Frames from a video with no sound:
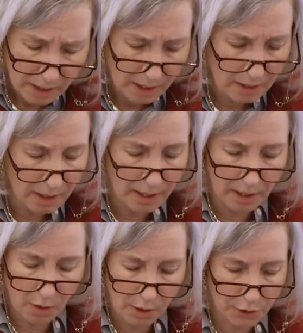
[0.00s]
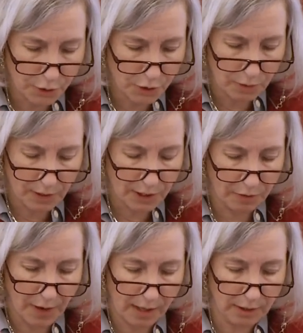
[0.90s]
It, he also served as the
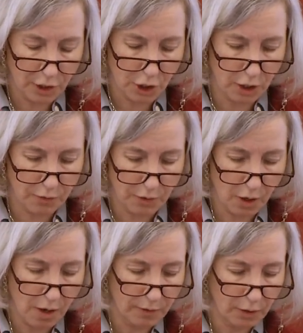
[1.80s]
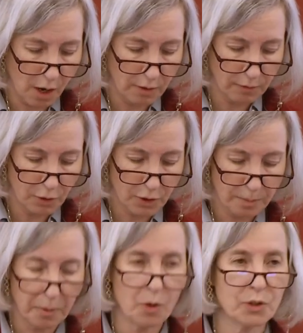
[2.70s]
faculty chair for the Harvard Law Review
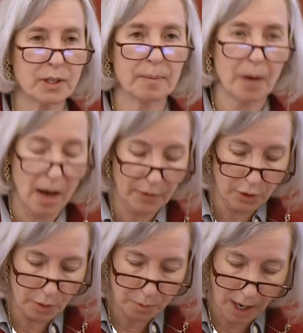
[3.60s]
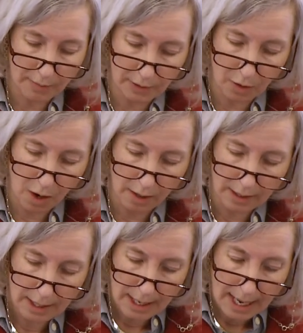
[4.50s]
Symposium on the new private law.
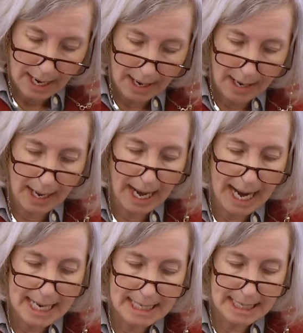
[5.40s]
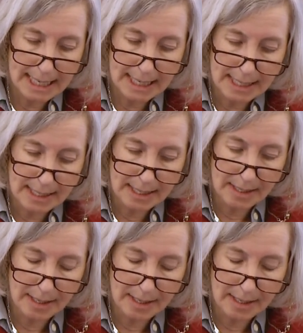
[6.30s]
Uh, and uh,